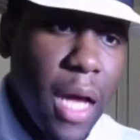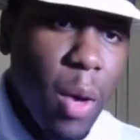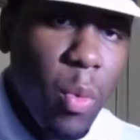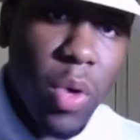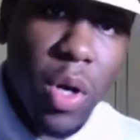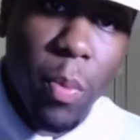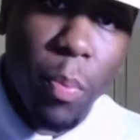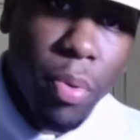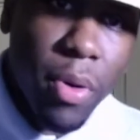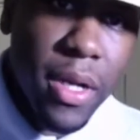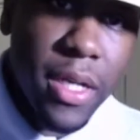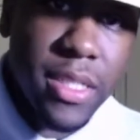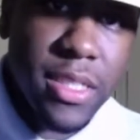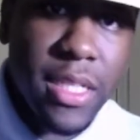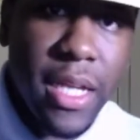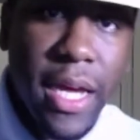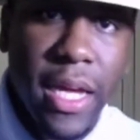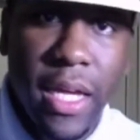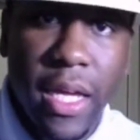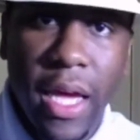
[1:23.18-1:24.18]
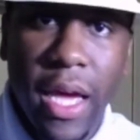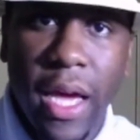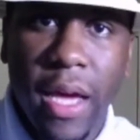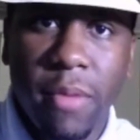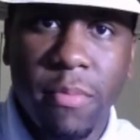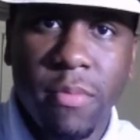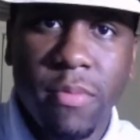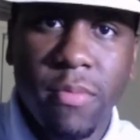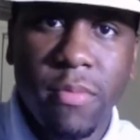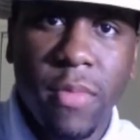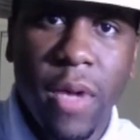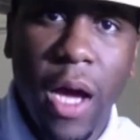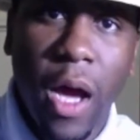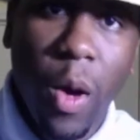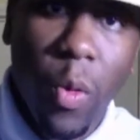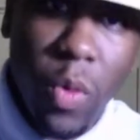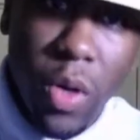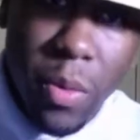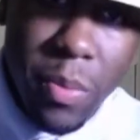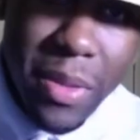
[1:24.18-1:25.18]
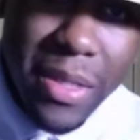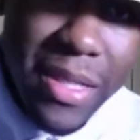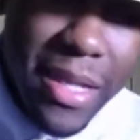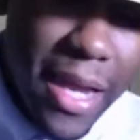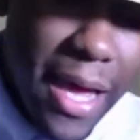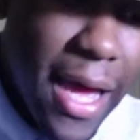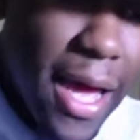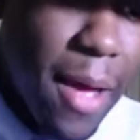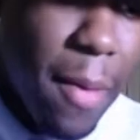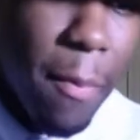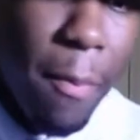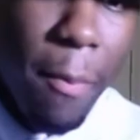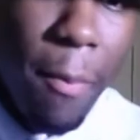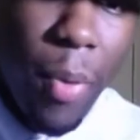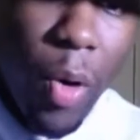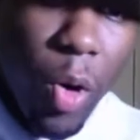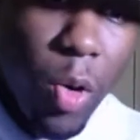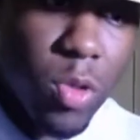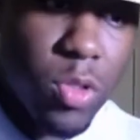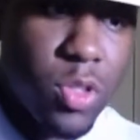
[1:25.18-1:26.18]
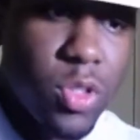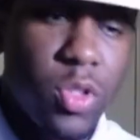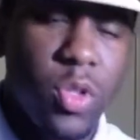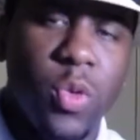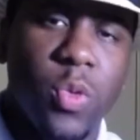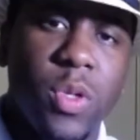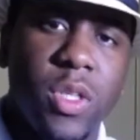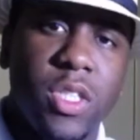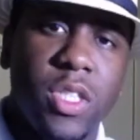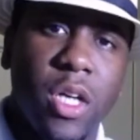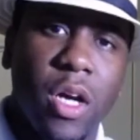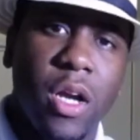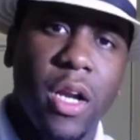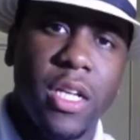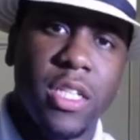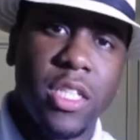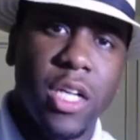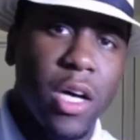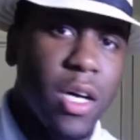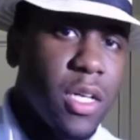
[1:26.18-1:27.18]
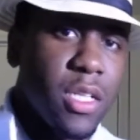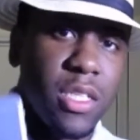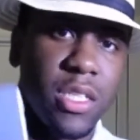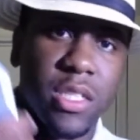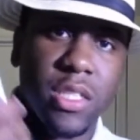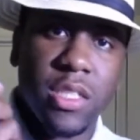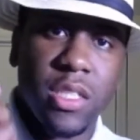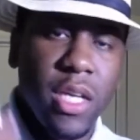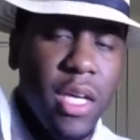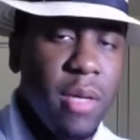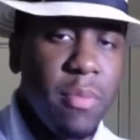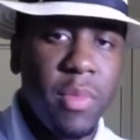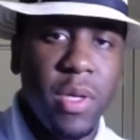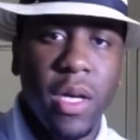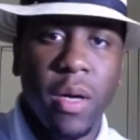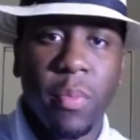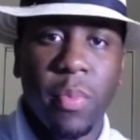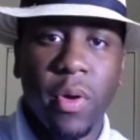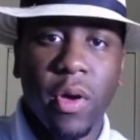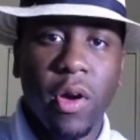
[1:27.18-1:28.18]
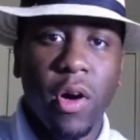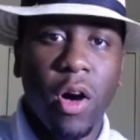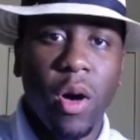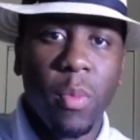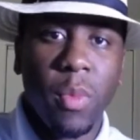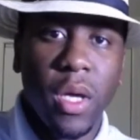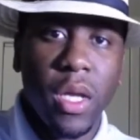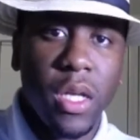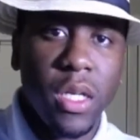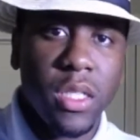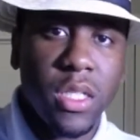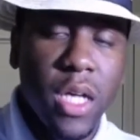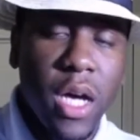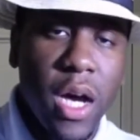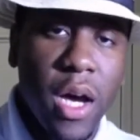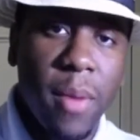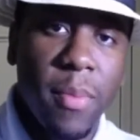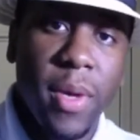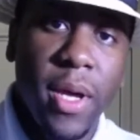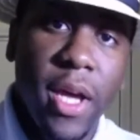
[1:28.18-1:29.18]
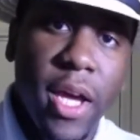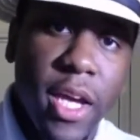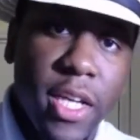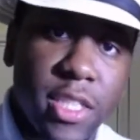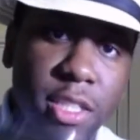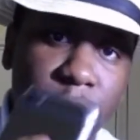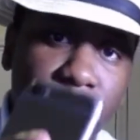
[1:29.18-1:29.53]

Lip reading: bridge that gap. I want to be that personal with y'all that y'all can just hit me up and call me anytime. Is your